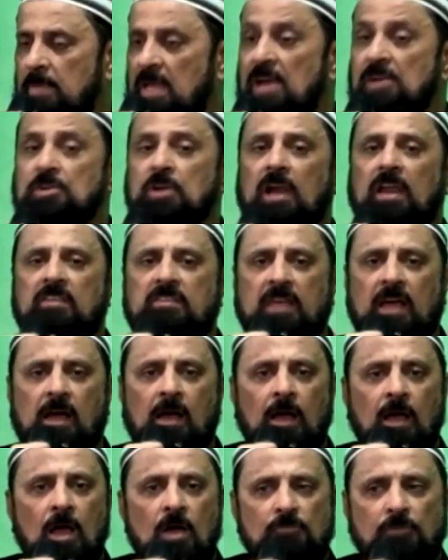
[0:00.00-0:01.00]
They enter as
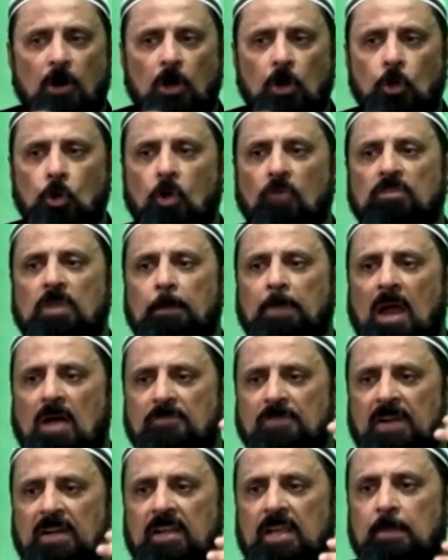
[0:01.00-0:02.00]
a follower of the
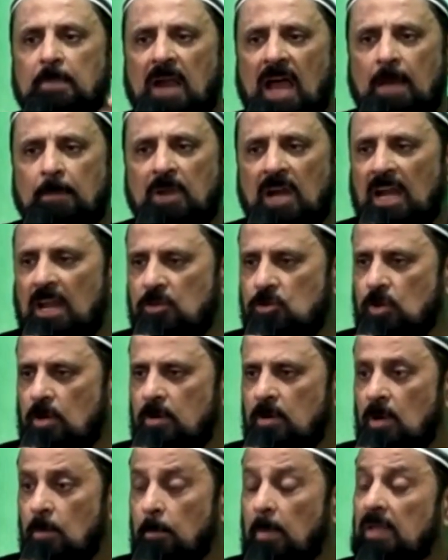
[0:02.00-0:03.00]
Prophet Ibrahim
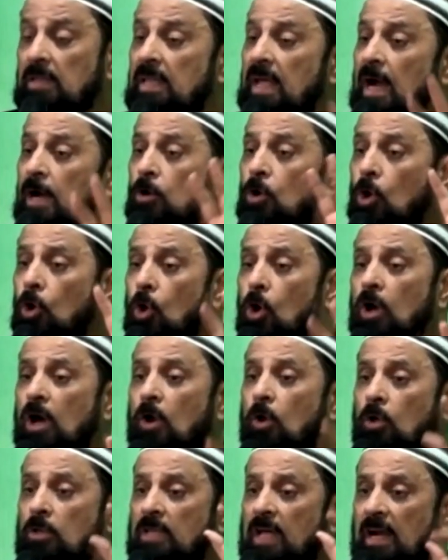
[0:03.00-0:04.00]
religion. But they are no
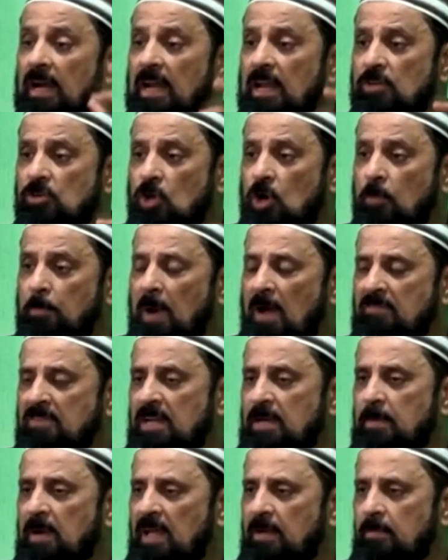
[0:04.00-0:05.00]
longer on the religion of Prophet
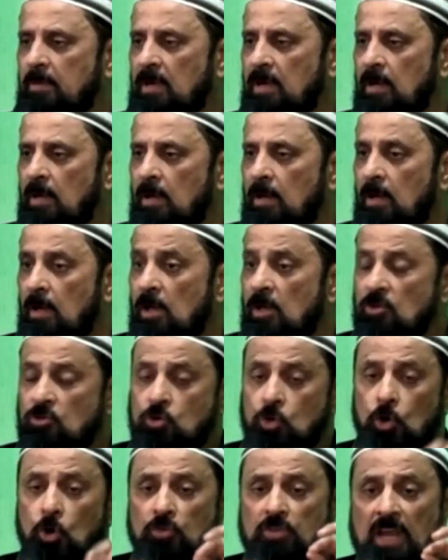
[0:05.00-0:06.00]
Ibrahim.
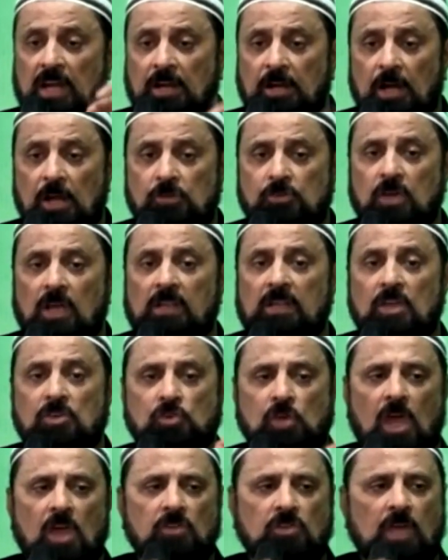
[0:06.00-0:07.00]
Jews and Christians, they
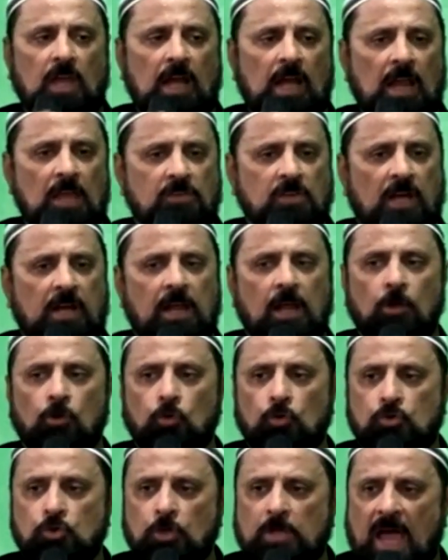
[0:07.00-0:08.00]
change their religion
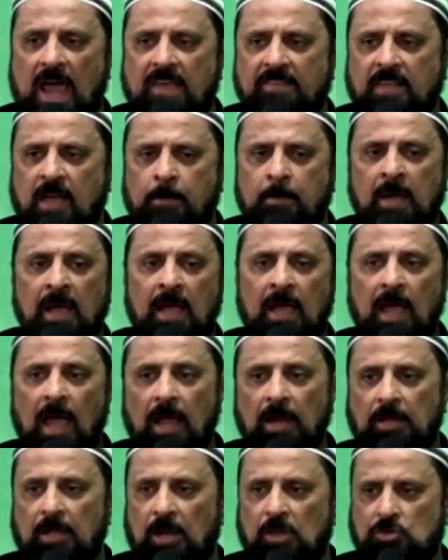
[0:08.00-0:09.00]
into Judaism
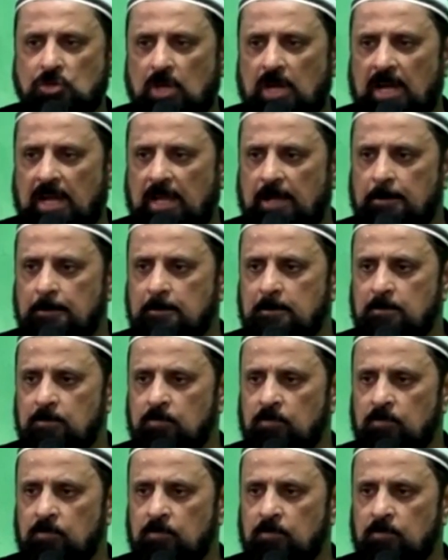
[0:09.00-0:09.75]
and Christianity.